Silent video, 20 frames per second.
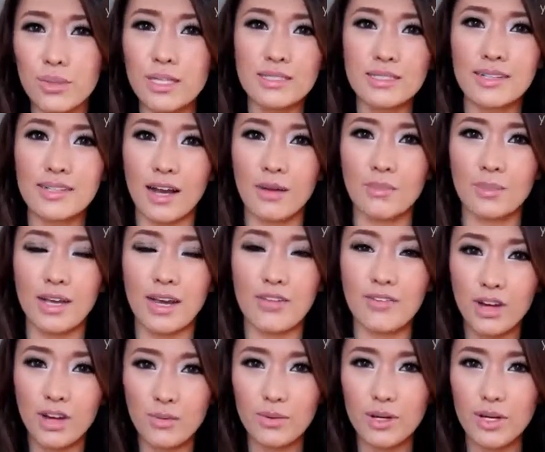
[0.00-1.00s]
Please tell me. If
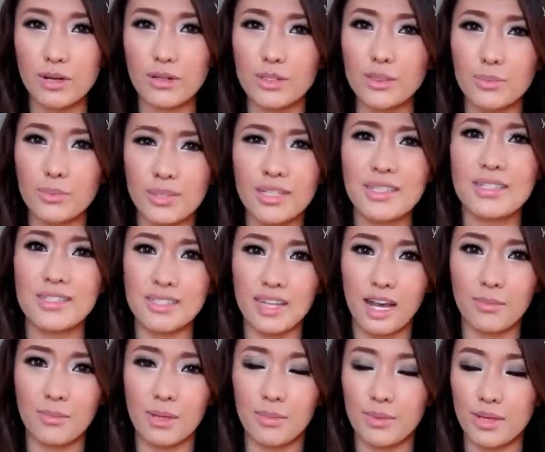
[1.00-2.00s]
anyone knows, please
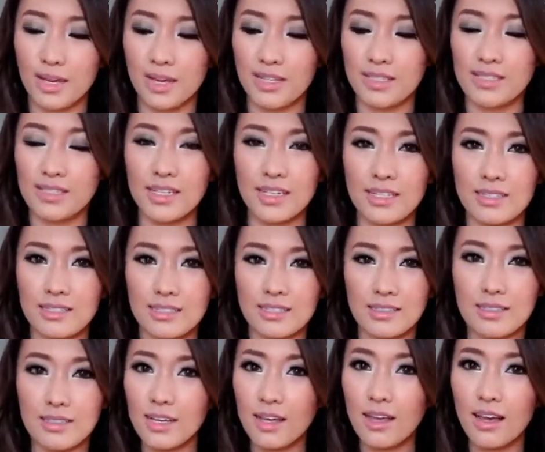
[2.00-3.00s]
tell me, because it's
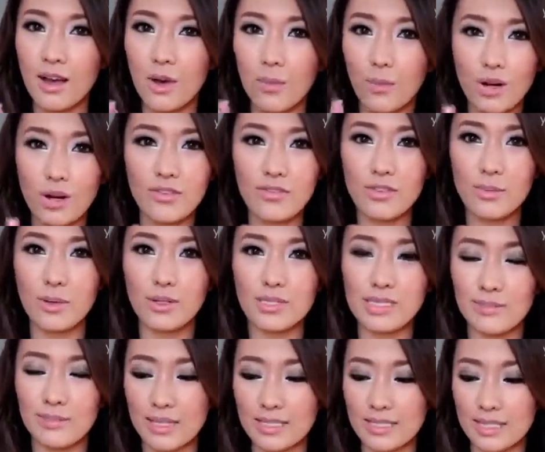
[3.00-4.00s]
one of the
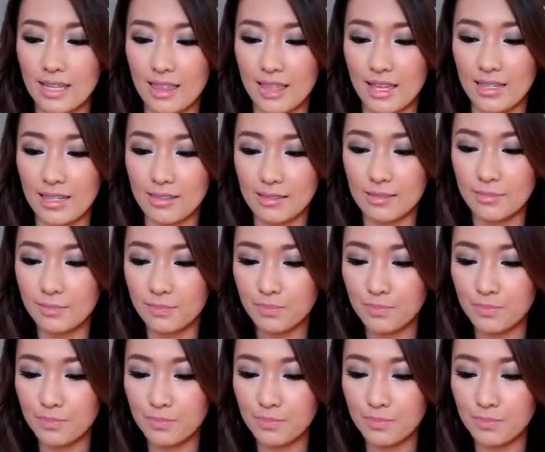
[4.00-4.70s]
most amazing things.